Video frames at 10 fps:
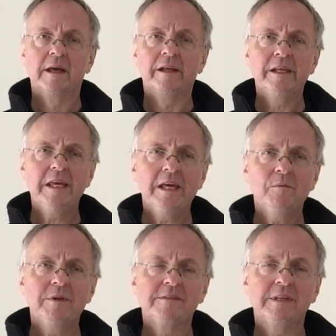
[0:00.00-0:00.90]
And
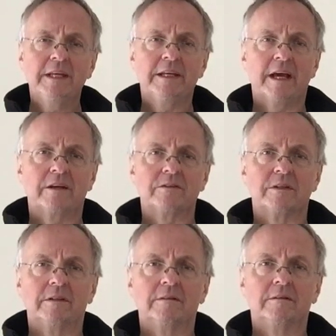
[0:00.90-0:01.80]
here we see in
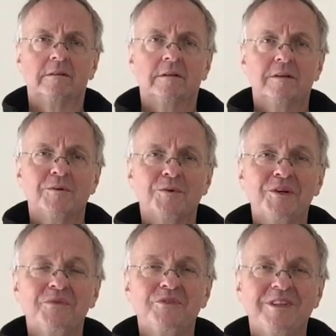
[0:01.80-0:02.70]
action
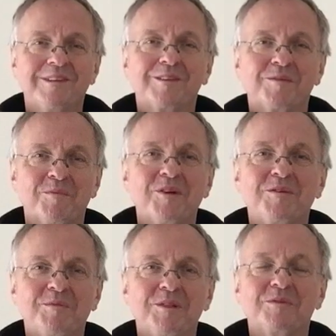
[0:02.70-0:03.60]
one of Jesus'
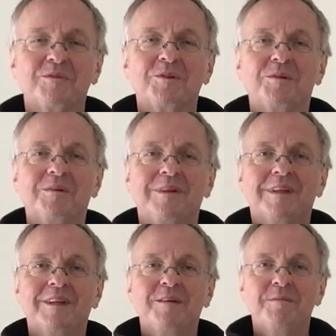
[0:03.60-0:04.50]
most beautiful
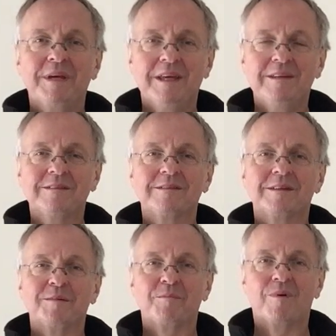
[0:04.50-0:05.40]

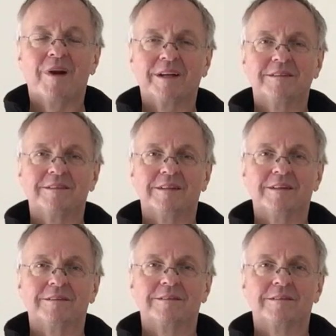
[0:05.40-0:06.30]
peace
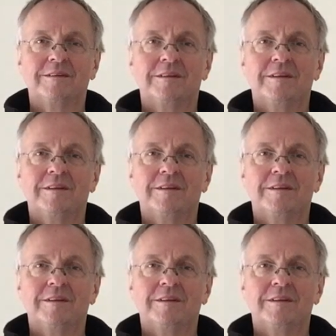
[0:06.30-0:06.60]
practices.